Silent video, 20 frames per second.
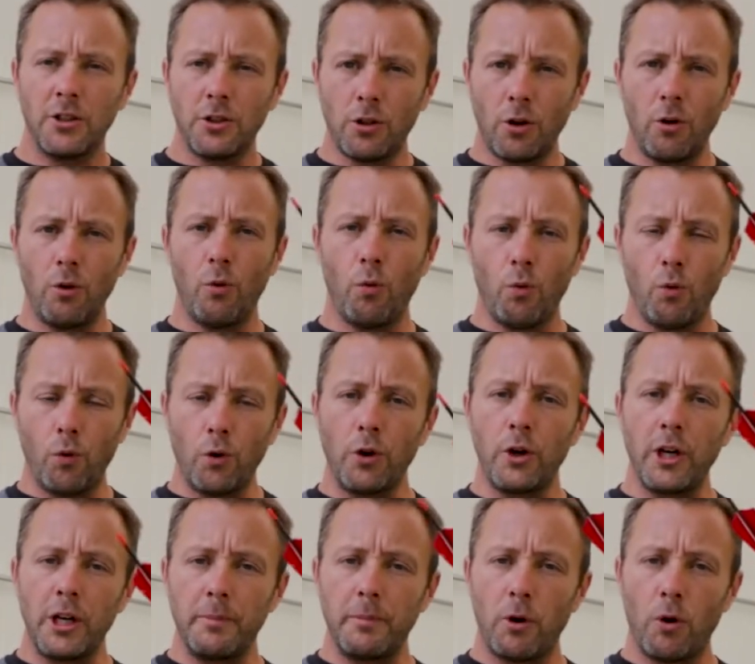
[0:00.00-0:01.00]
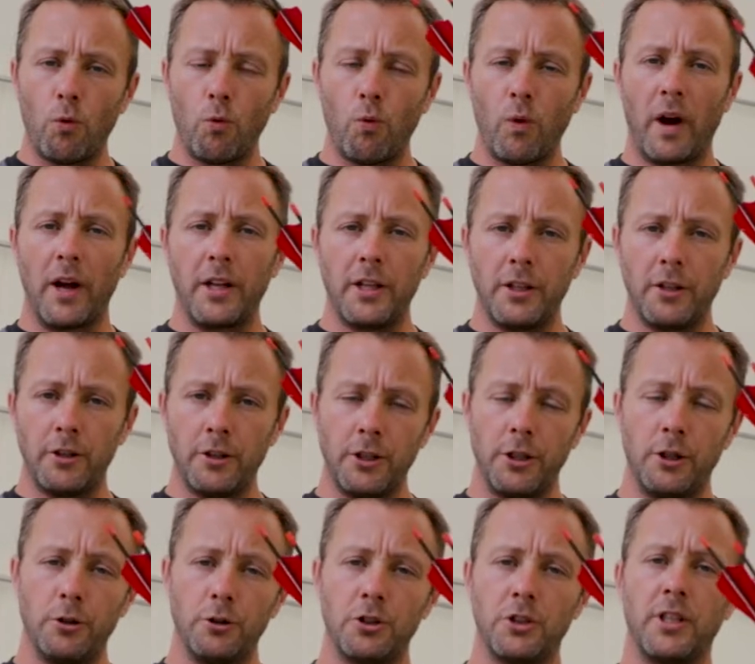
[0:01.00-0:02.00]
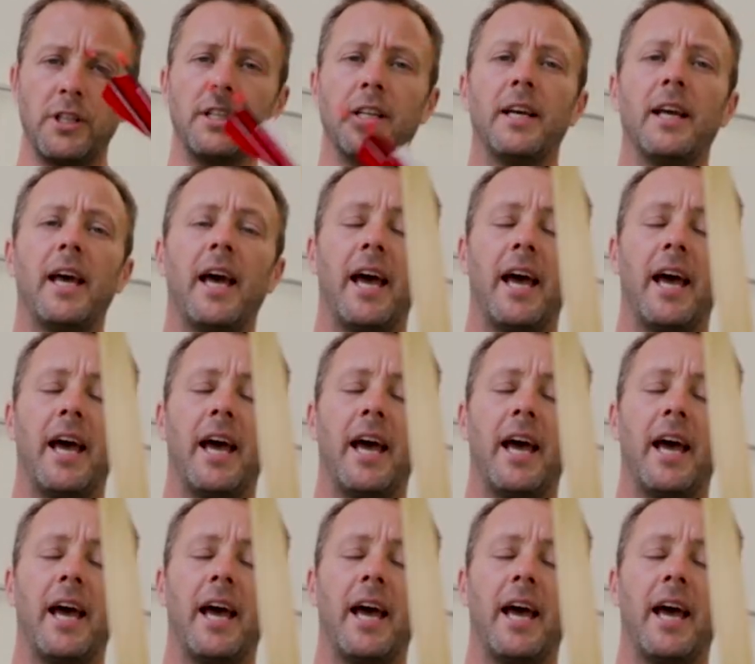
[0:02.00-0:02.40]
don't worry about what you're using,